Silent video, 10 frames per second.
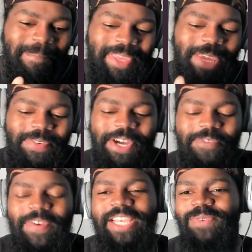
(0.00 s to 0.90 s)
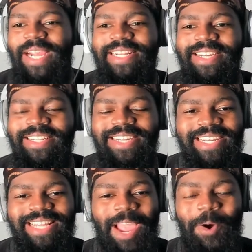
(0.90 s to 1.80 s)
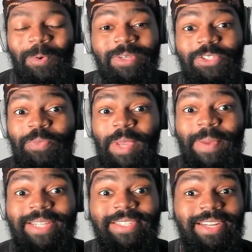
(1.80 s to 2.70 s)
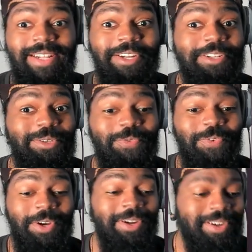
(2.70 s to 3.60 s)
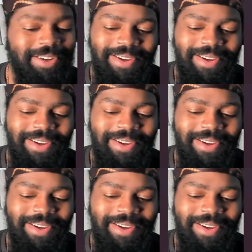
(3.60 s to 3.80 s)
Even her face right there looking like, oh shoot, maybe I took it a little too far.